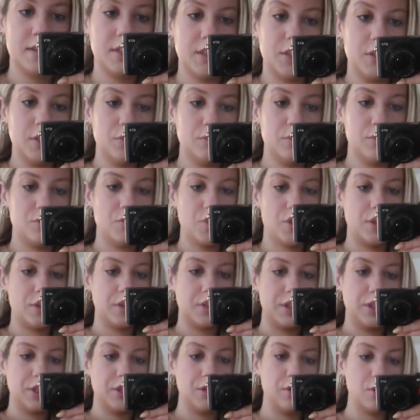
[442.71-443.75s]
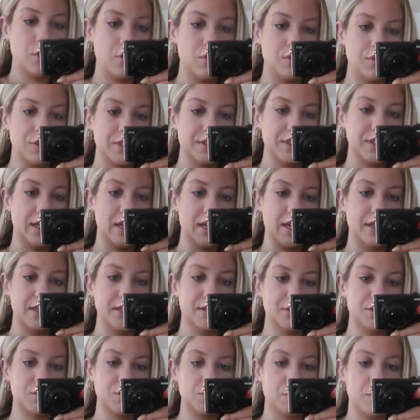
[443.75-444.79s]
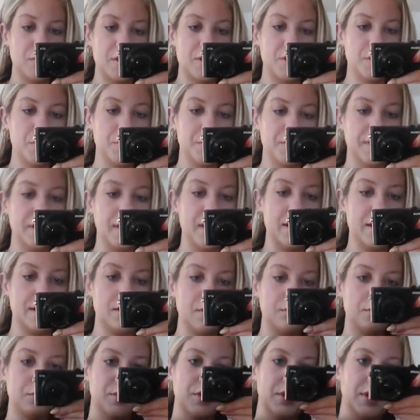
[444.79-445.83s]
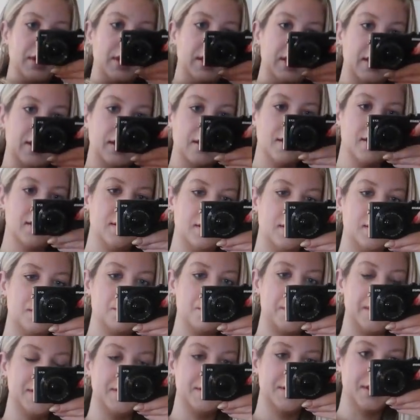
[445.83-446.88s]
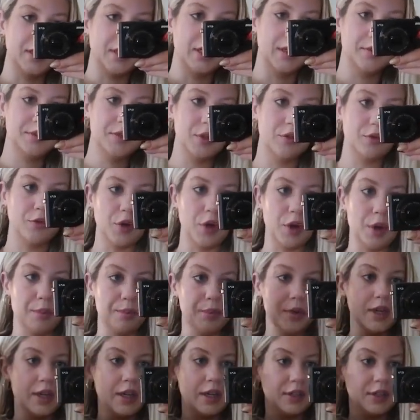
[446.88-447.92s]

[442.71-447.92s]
cute, chunky, oversized sweater with like really big sleeves from